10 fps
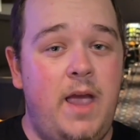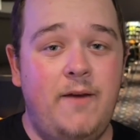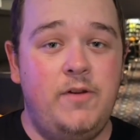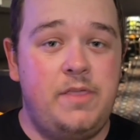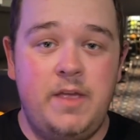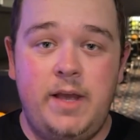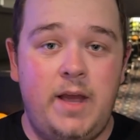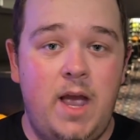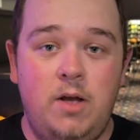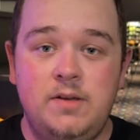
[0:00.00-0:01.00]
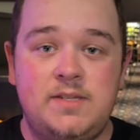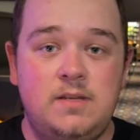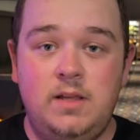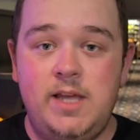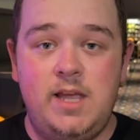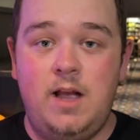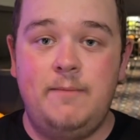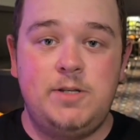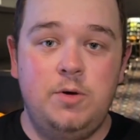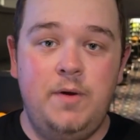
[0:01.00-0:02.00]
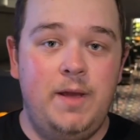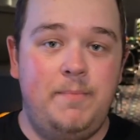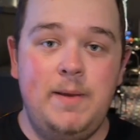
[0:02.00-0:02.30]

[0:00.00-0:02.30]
Everything else leading up to it,